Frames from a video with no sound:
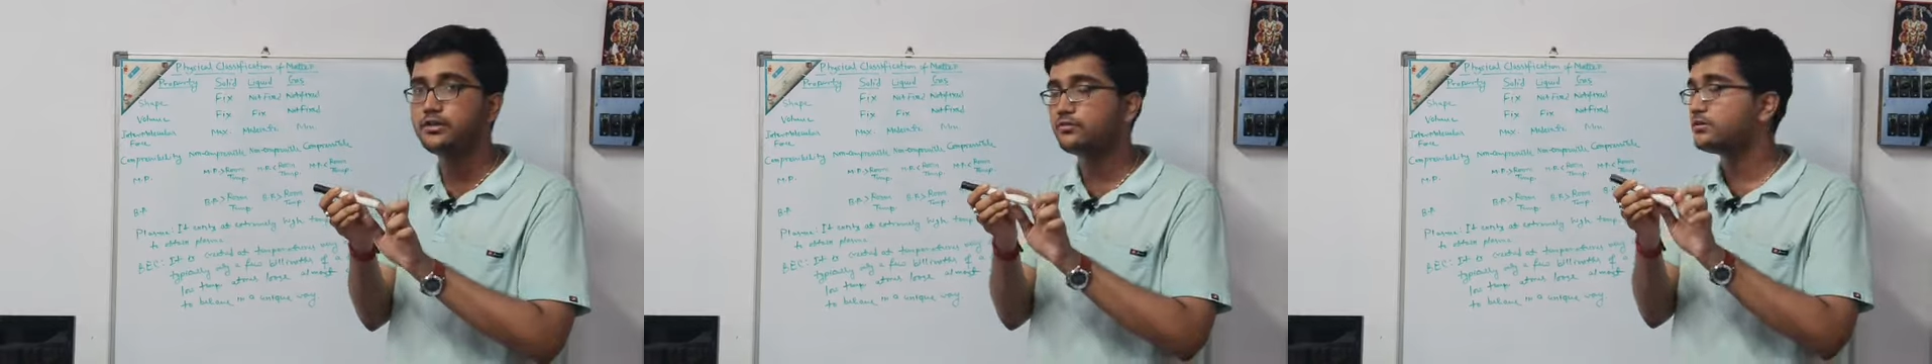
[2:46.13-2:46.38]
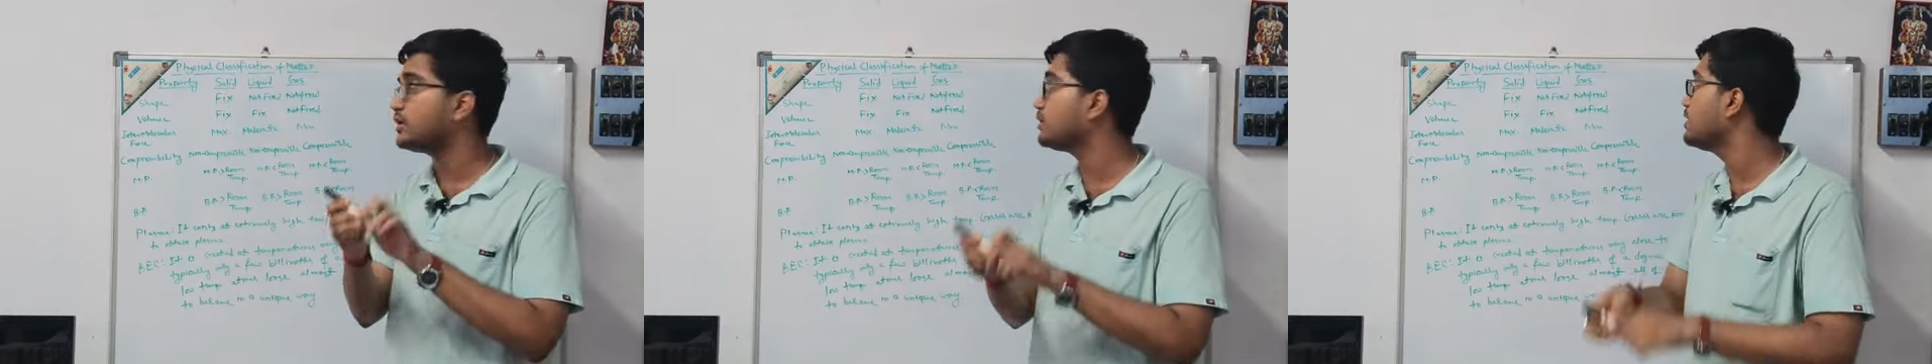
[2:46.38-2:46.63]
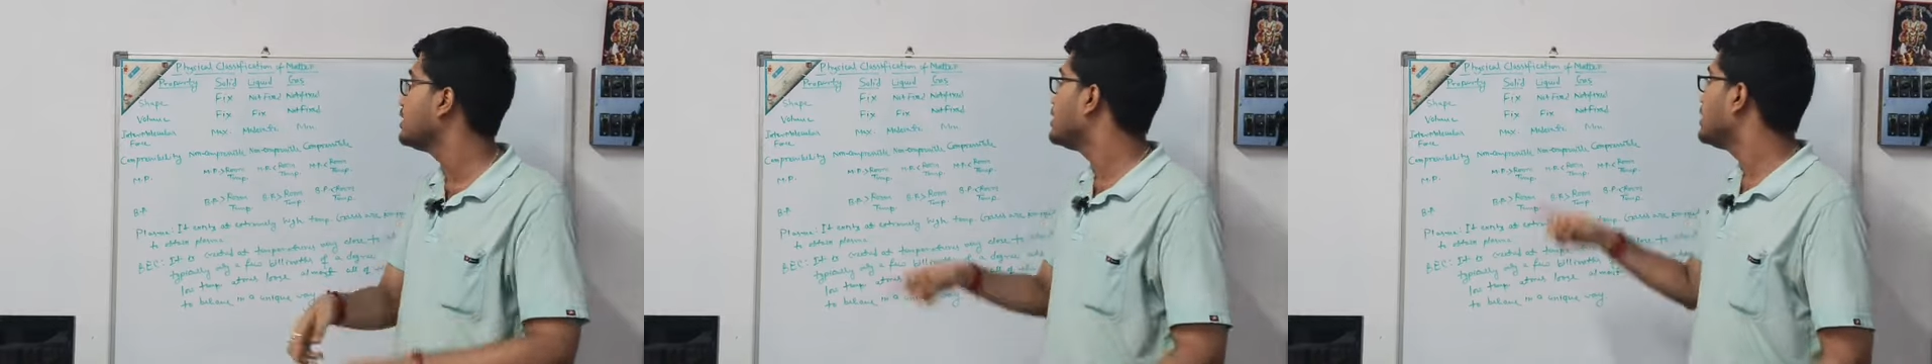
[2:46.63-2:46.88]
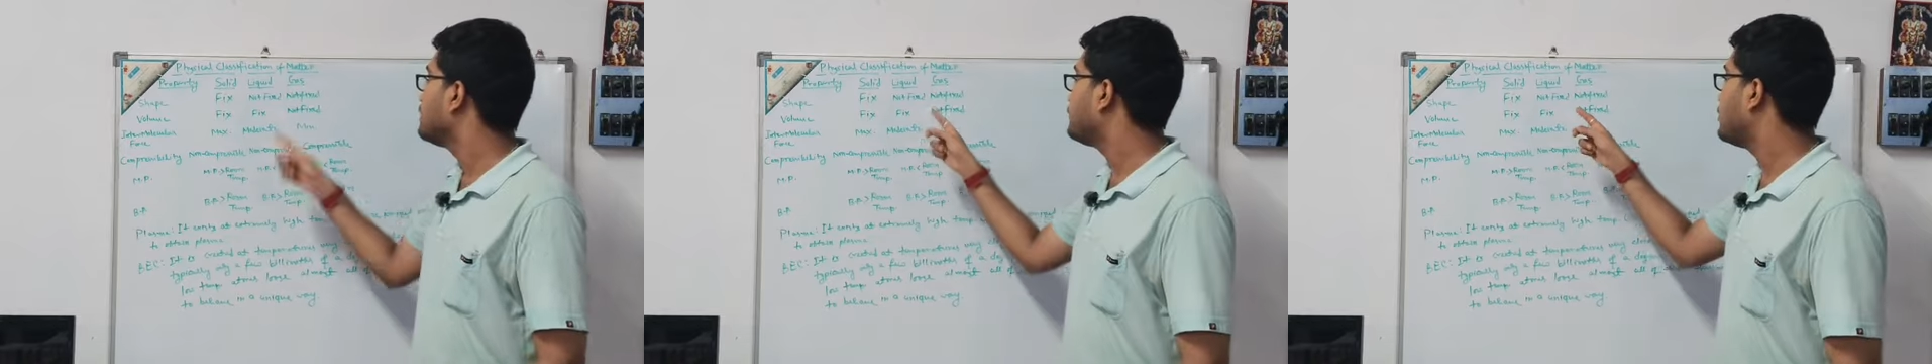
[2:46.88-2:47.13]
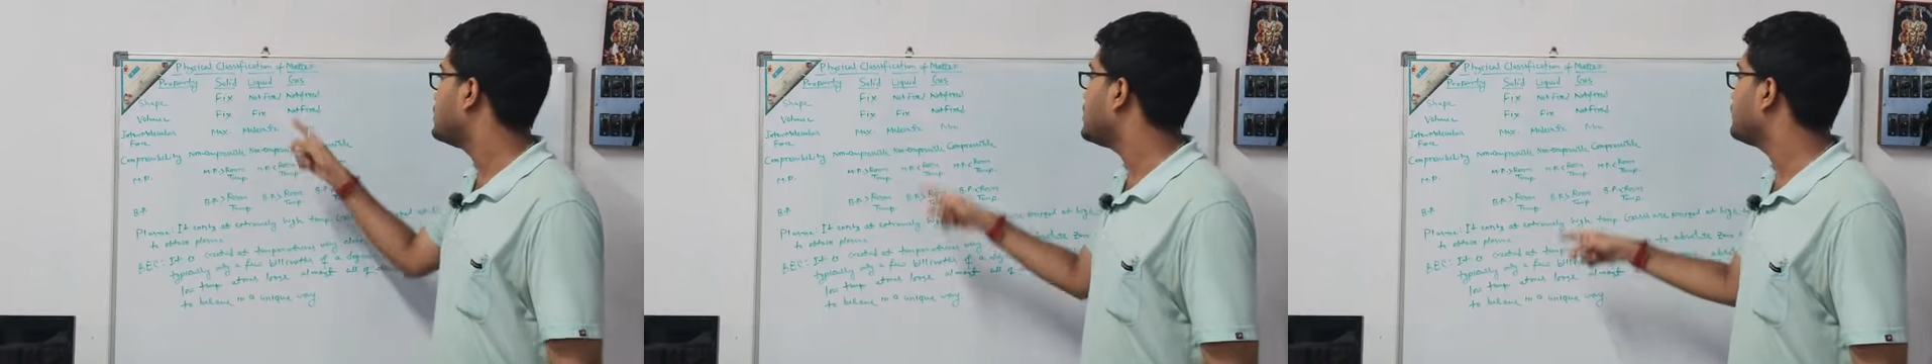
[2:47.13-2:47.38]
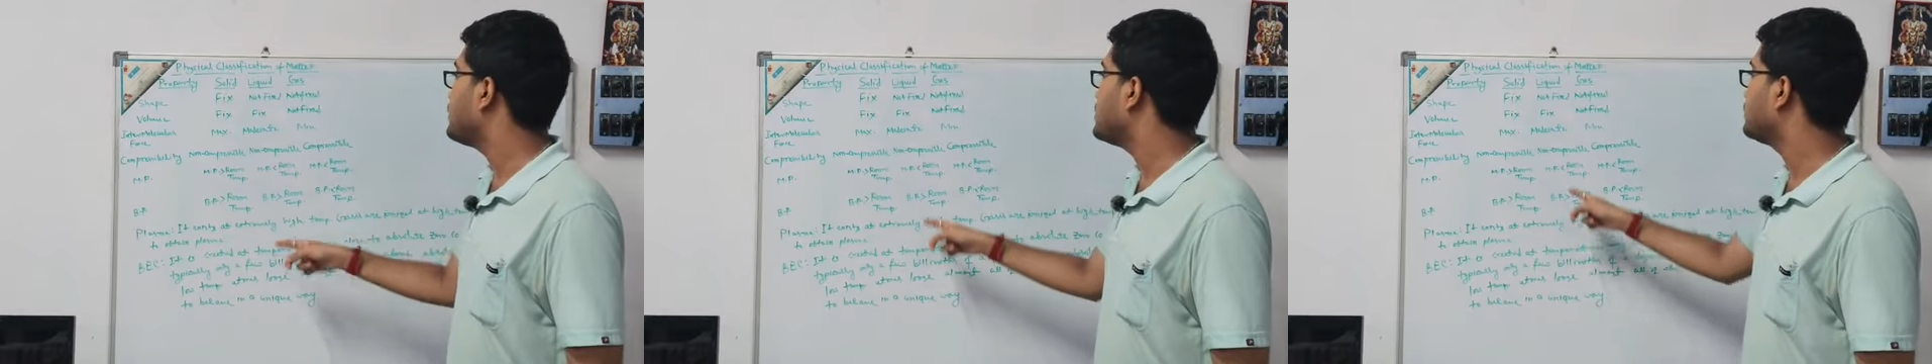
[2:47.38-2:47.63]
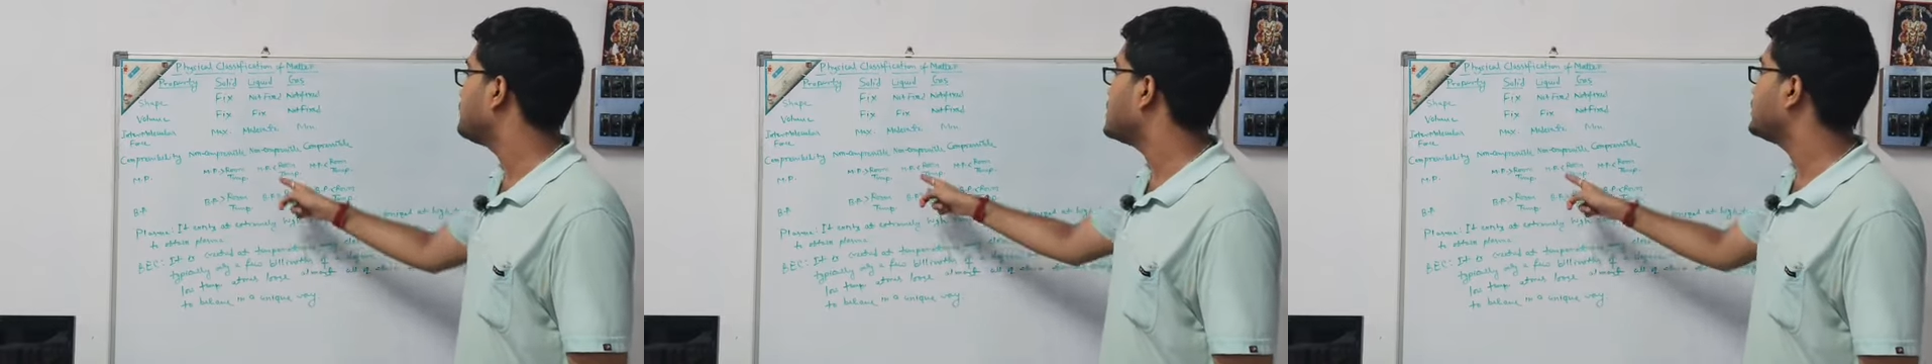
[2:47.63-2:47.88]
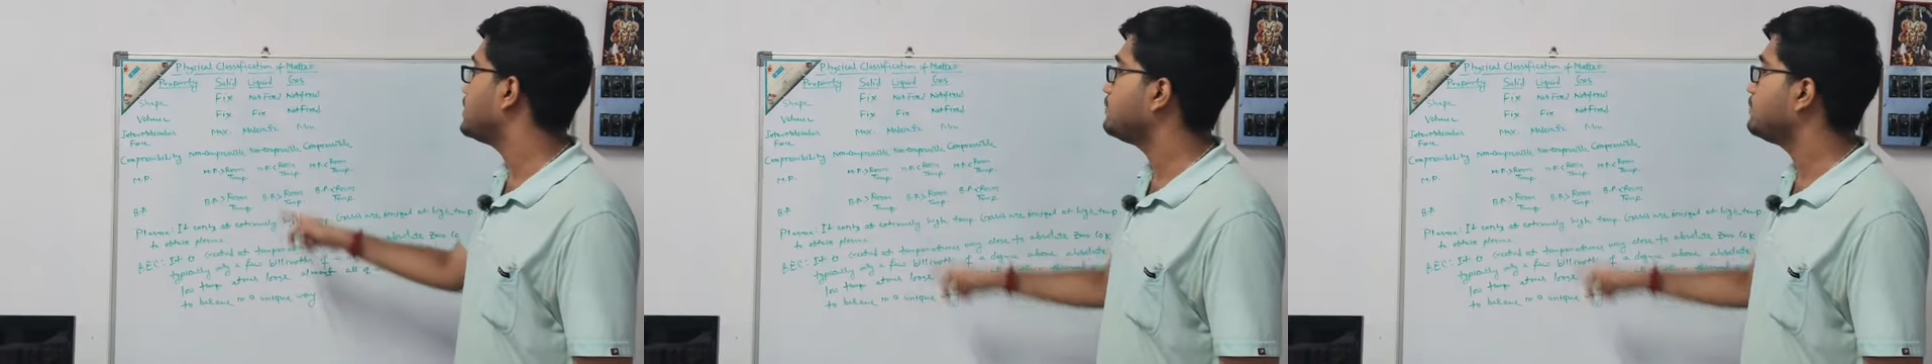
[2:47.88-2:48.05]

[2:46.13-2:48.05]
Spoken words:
solid state. For liquids,